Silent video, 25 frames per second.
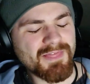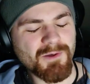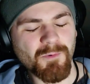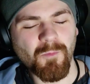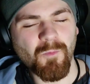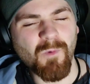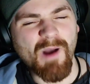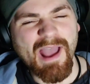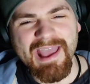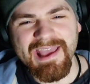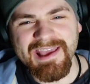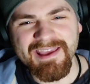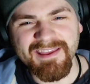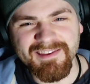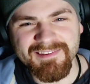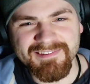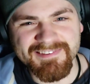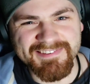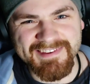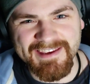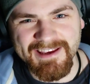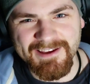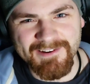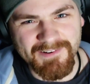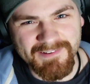The way
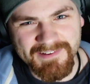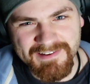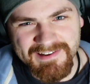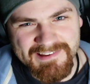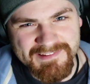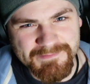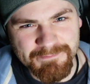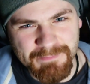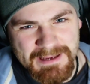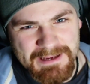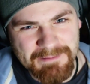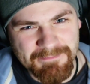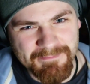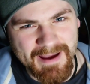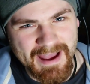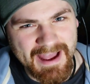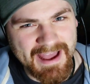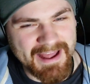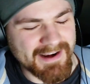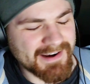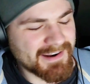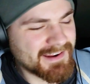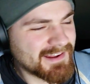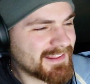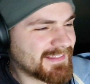he's sitting on this beat,
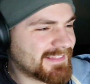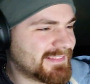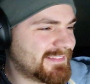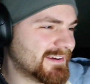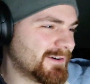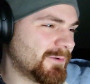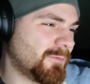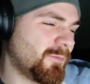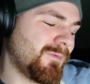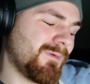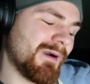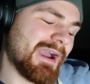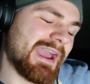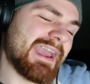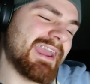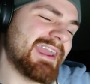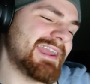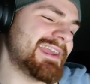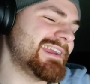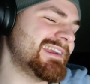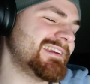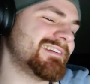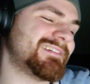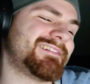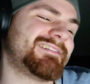man. The way
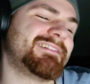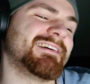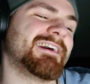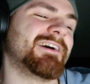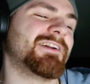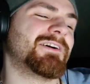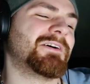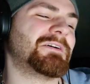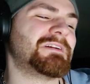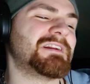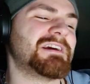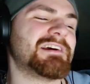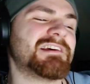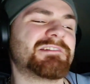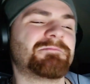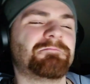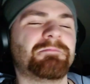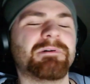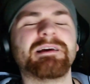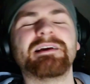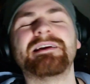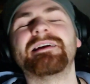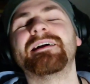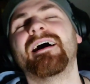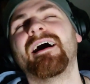he's sitting on this
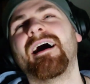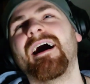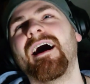beat.